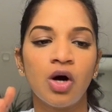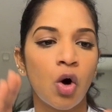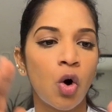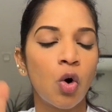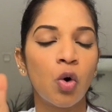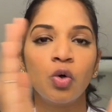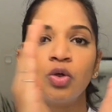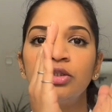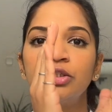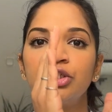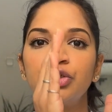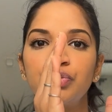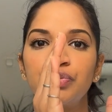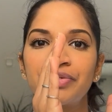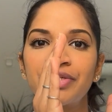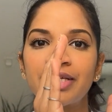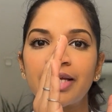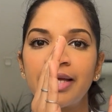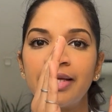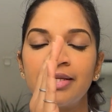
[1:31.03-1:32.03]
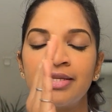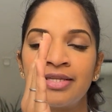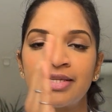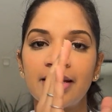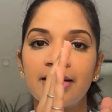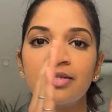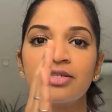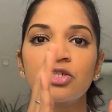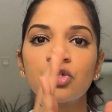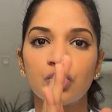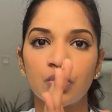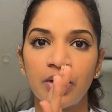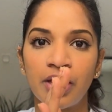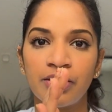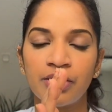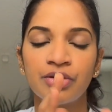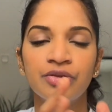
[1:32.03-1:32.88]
hold the two skin cells together.